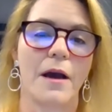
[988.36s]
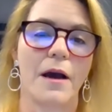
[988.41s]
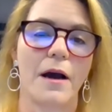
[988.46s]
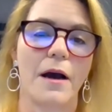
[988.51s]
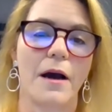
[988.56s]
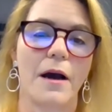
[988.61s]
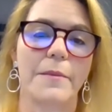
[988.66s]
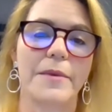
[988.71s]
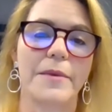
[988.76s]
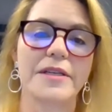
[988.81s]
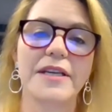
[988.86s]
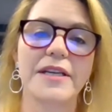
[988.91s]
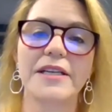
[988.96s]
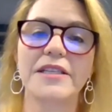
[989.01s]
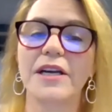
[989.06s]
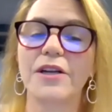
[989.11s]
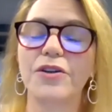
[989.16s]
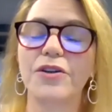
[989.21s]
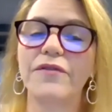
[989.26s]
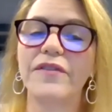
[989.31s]
Um, as I
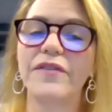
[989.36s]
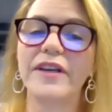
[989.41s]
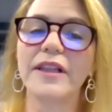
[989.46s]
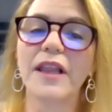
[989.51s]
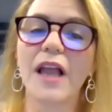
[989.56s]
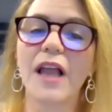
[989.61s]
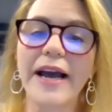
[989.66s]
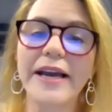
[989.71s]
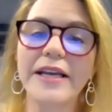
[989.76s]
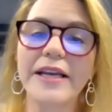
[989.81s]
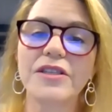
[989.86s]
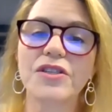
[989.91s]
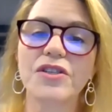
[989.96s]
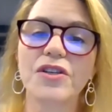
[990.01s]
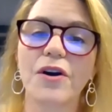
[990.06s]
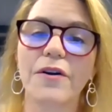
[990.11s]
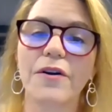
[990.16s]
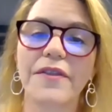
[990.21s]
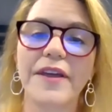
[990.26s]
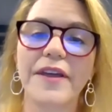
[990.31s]
said, UV lights
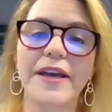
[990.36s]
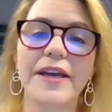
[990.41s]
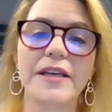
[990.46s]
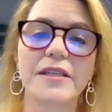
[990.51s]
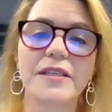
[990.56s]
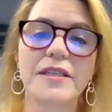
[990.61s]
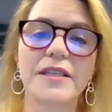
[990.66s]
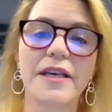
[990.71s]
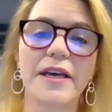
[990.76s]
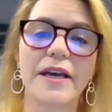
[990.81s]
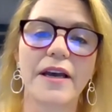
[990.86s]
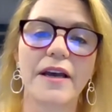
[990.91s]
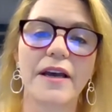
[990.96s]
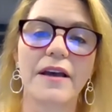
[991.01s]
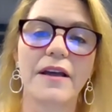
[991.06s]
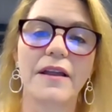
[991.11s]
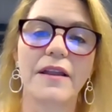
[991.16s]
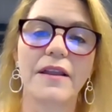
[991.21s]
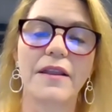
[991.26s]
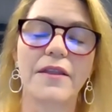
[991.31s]
are things
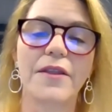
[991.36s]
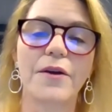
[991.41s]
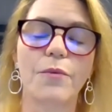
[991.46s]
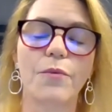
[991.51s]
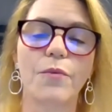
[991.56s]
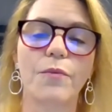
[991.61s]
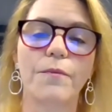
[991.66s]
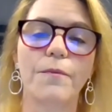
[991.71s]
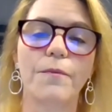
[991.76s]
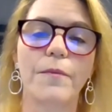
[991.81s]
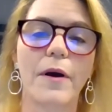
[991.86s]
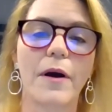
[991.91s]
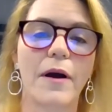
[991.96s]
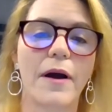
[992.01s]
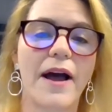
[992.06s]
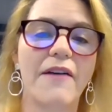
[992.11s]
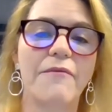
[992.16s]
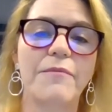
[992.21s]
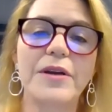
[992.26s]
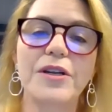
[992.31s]
that, that
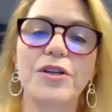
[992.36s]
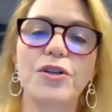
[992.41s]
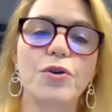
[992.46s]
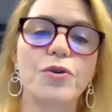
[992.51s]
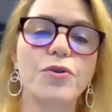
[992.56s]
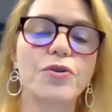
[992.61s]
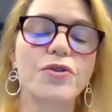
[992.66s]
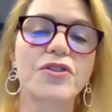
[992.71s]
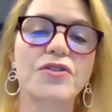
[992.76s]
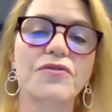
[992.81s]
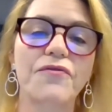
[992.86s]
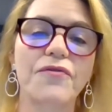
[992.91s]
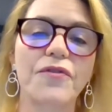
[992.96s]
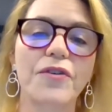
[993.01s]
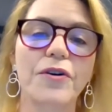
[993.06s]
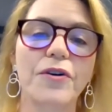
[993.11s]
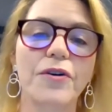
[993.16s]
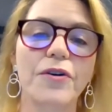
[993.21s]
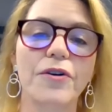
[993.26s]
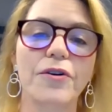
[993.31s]
have been used
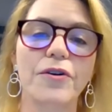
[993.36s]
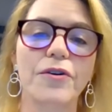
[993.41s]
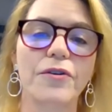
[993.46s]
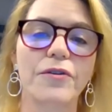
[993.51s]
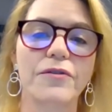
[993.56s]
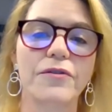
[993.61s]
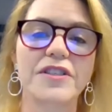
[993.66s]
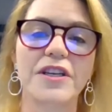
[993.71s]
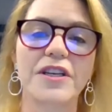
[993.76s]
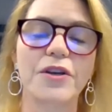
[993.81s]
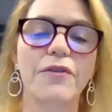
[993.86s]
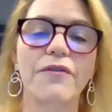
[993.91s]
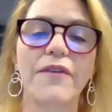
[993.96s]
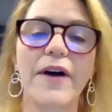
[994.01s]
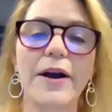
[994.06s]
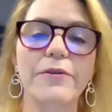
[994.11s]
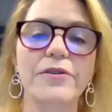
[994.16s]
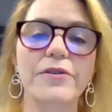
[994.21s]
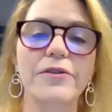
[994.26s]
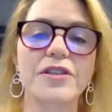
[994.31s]
for to kill
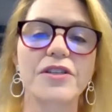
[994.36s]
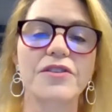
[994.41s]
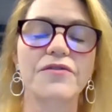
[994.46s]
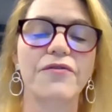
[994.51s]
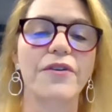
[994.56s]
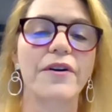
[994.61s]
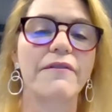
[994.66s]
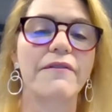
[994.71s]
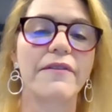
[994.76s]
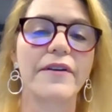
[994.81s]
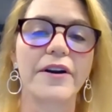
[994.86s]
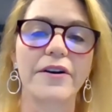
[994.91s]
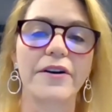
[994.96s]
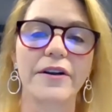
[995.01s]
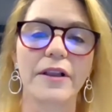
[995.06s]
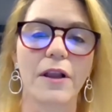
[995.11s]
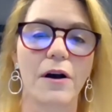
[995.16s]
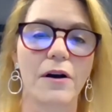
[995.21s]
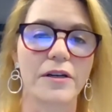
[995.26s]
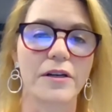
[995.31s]
viruses for a very
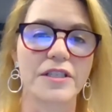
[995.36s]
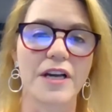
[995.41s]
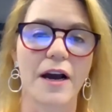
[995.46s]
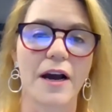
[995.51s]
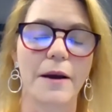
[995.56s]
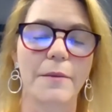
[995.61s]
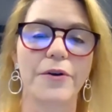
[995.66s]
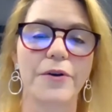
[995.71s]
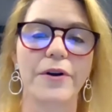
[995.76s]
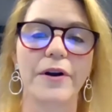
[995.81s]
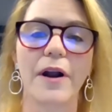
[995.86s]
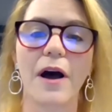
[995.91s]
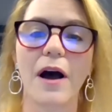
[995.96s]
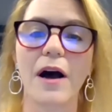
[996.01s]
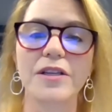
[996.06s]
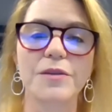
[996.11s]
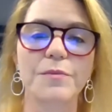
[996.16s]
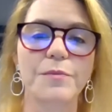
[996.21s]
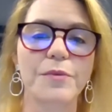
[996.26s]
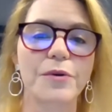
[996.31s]
long time. They're in
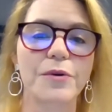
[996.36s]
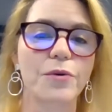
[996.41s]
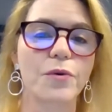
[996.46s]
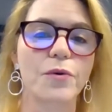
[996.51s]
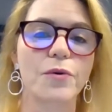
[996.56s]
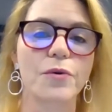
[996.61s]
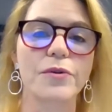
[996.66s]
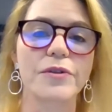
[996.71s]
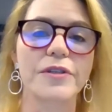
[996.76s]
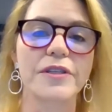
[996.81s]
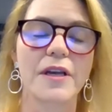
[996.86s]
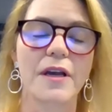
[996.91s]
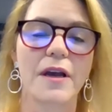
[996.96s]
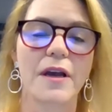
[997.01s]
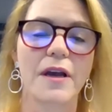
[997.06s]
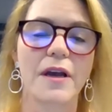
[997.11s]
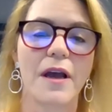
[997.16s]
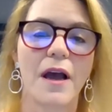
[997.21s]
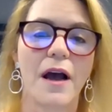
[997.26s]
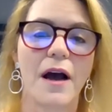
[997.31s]
hospitals,
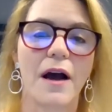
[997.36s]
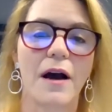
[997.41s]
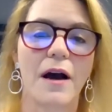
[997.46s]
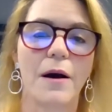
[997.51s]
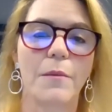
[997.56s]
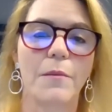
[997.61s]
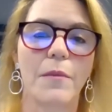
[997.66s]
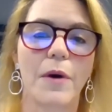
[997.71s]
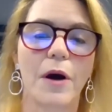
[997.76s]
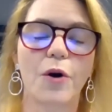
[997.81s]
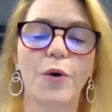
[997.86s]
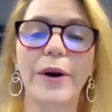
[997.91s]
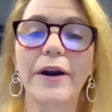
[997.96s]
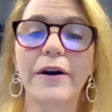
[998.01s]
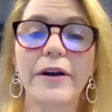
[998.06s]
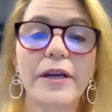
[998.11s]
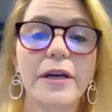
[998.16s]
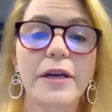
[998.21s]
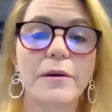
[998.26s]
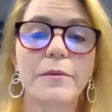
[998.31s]
um,
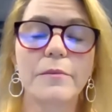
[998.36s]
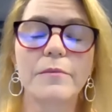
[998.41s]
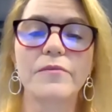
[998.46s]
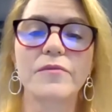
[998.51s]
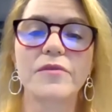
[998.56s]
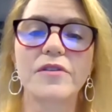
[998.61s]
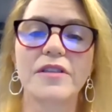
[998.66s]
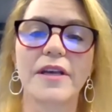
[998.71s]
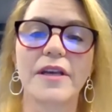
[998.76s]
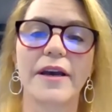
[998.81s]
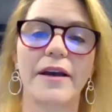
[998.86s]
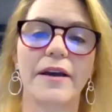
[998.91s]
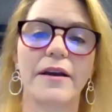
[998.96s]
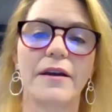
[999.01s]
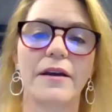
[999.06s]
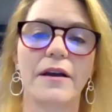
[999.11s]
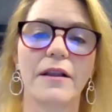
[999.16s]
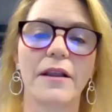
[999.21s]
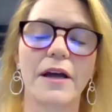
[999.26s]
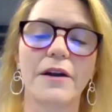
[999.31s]
aquariums. They
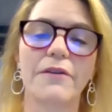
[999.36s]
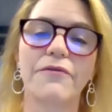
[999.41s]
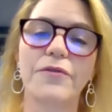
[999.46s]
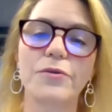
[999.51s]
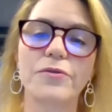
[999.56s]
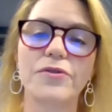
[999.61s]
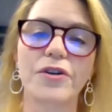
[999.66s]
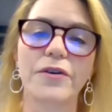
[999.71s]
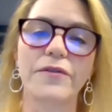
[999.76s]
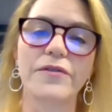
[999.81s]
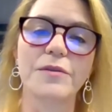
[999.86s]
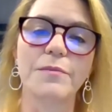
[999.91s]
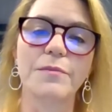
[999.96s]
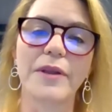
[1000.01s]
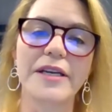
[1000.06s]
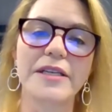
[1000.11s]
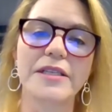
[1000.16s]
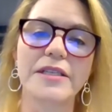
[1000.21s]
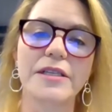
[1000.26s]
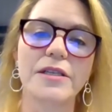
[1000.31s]
a lot of food service
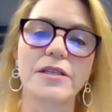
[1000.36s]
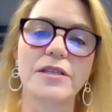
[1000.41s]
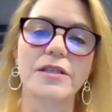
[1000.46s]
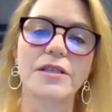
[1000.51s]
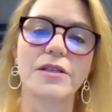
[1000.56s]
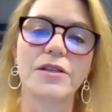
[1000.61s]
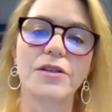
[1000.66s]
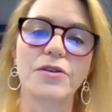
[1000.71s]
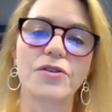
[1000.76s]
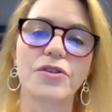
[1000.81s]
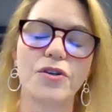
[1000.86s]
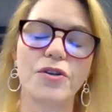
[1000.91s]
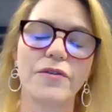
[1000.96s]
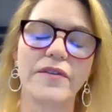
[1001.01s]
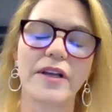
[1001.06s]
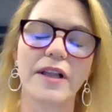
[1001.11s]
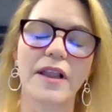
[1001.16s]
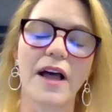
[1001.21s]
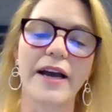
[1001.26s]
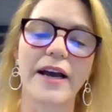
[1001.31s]
places use
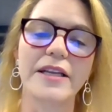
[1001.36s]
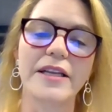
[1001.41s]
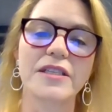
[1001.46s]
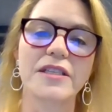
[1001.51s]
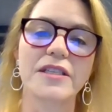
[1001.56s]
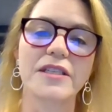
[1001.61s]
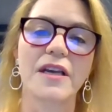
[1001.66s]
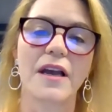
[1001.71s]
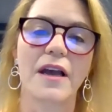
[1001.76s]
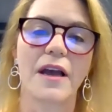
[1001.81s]
UV lights.